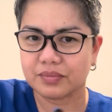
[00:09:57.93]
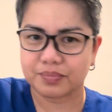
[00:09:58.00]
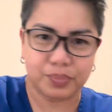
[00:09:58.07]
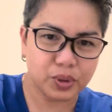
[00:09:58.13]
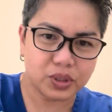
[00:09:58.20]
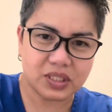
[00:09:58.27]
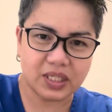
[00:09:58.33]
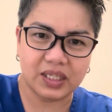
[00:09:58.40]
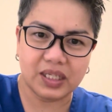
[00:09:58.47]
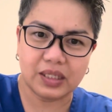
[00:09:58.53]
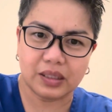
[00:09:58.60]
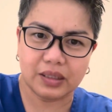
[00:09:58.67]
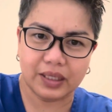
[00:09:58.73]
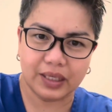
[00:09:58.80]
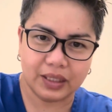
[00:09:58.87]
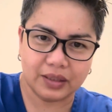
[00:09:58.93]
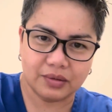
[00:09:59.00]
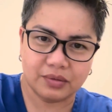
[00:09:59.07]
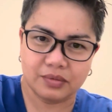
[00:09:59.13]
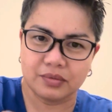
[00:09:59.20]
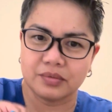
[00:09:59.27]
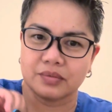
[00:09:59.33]
puts a needle in,
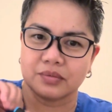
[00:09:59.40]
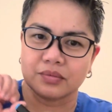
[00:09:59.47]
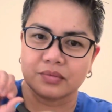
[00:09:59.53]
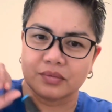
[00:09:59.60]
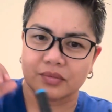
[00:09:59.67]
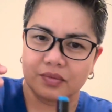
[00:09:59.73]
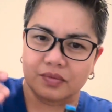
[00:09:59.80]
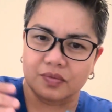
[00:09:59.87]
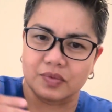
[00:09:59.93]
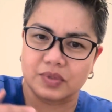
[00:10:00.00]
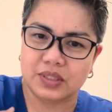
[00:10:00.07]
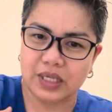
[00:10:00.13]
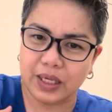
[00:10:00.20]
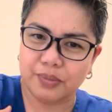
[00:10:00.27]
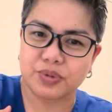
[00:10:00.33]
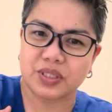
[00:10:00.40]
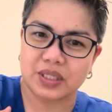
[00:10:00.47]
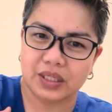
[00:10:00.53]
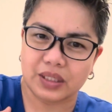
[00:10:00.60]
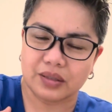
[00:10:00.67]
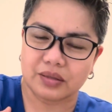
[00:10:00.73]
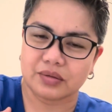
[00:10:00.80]
tapes
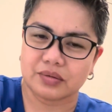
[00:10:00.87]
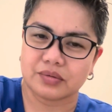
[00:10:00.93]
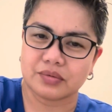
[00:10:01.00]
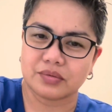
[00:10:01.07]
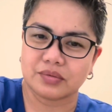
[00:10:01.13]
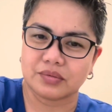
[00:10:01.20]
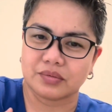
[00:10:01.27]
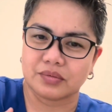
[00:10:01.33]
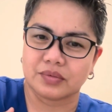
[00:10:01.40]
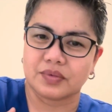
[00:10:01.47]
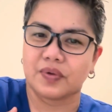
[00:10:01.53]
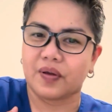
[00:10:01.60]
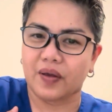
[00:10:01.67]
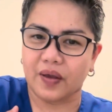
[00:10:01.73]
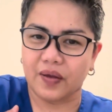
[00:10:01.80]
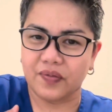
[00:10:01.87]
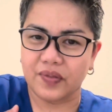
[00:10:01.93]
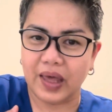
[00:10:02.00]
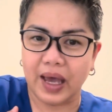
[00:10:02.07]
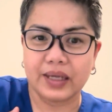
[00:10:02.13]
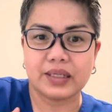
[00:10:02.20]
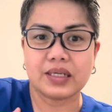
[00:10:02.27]
it, and
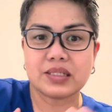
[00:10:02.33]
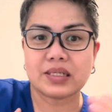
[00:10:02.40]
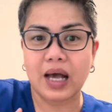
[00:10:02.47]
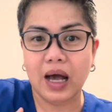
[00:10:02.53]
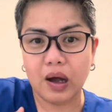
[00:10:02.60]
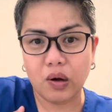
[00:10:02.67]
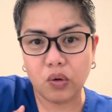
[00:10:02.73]
that is how